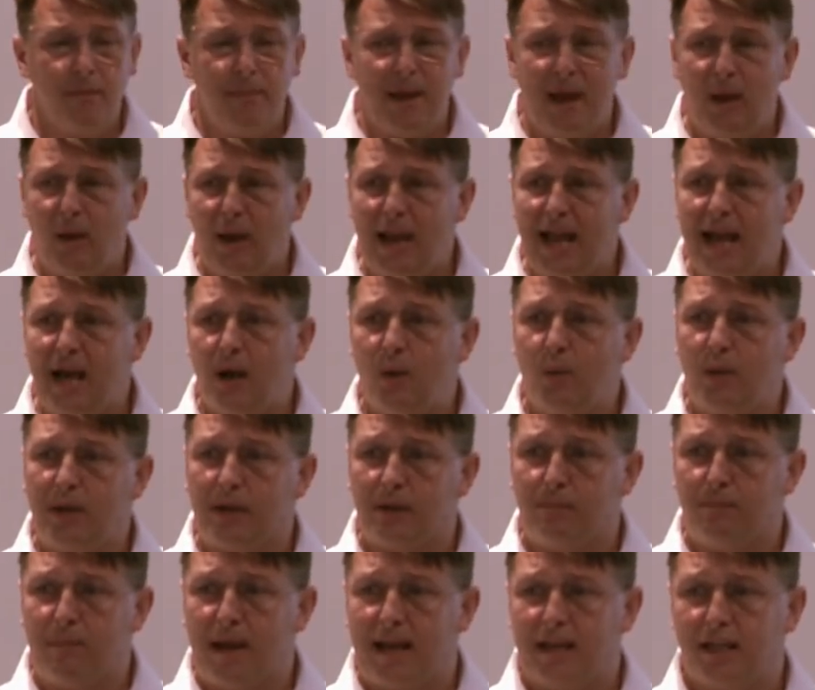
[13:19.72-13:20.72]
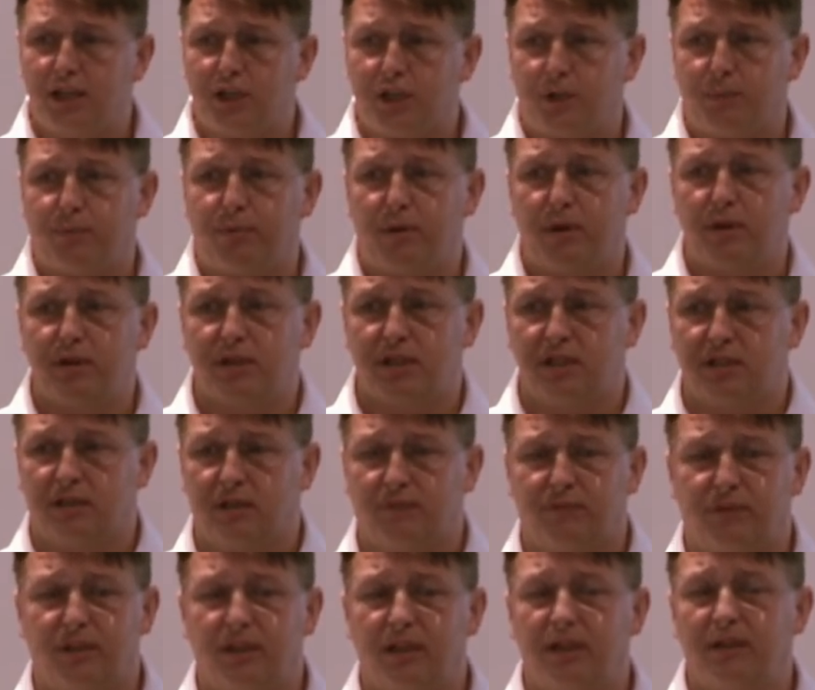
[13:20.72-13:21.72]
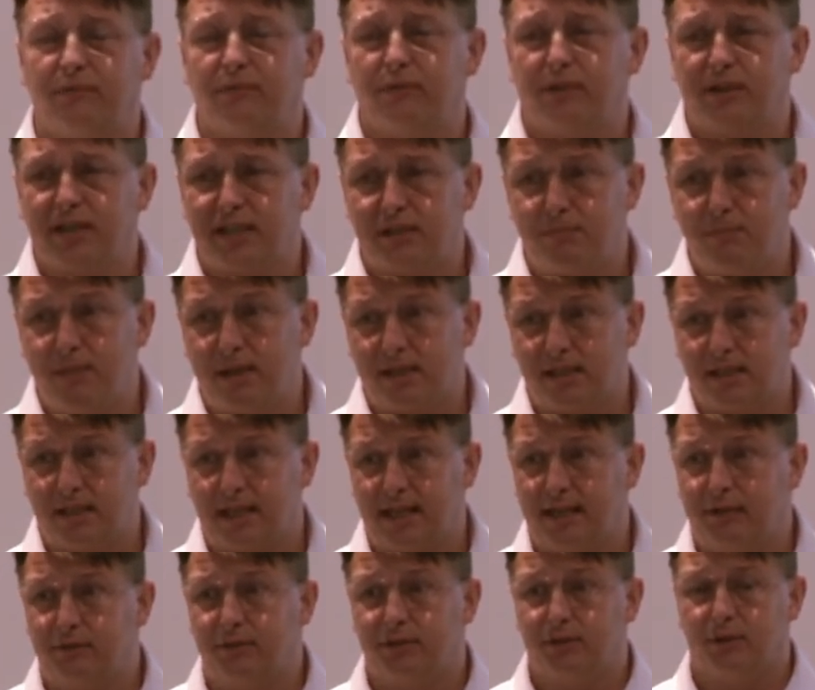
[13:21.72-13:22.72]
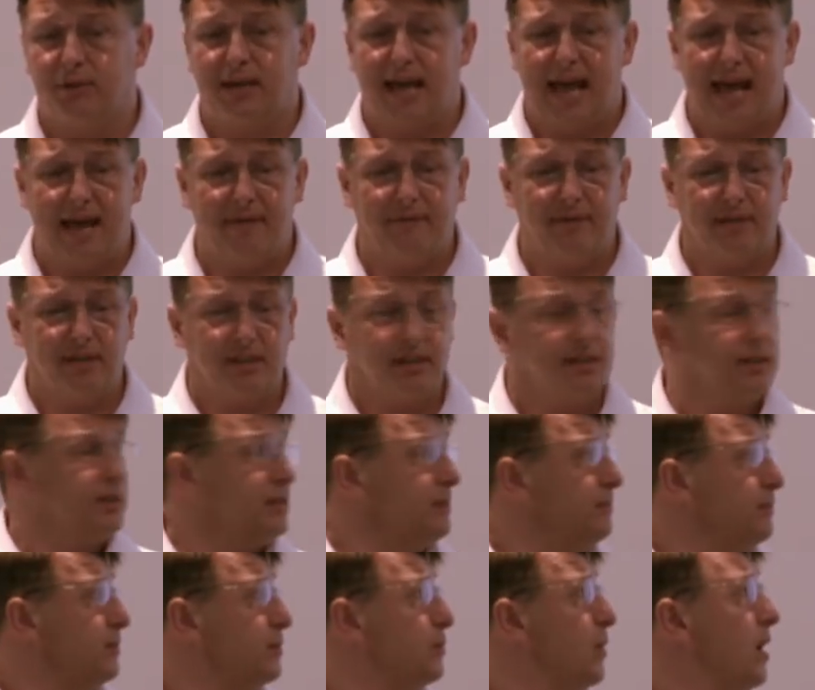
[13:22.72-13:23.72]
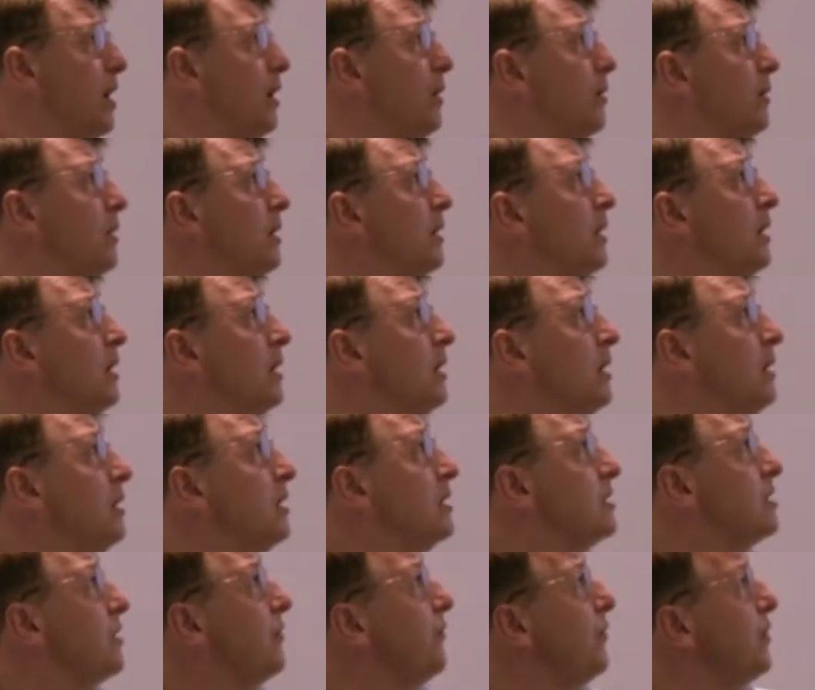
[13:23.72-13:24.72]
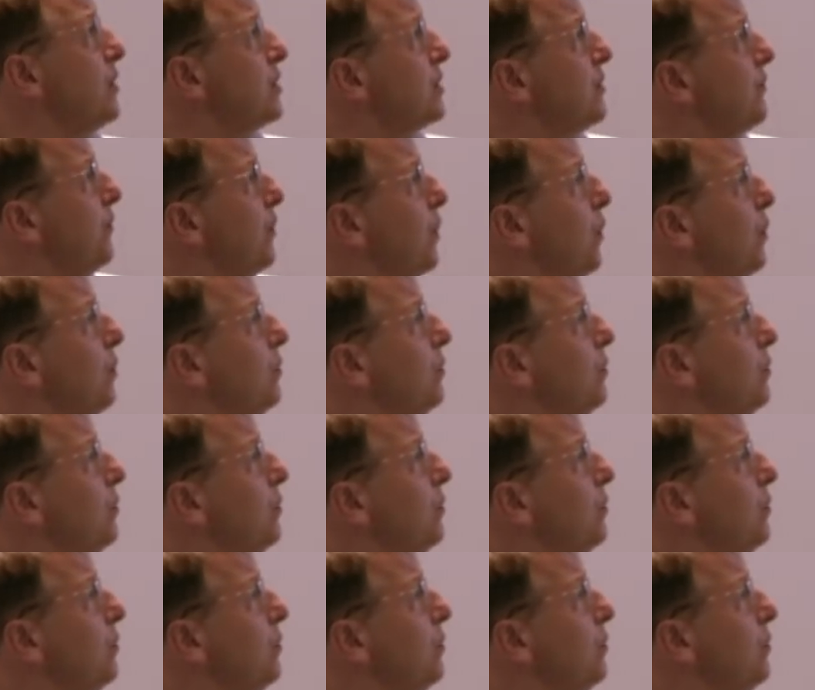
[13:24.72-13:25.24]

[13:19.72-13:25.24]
about how we can manage the process of delivering this metadata into an Avid system as well. So first of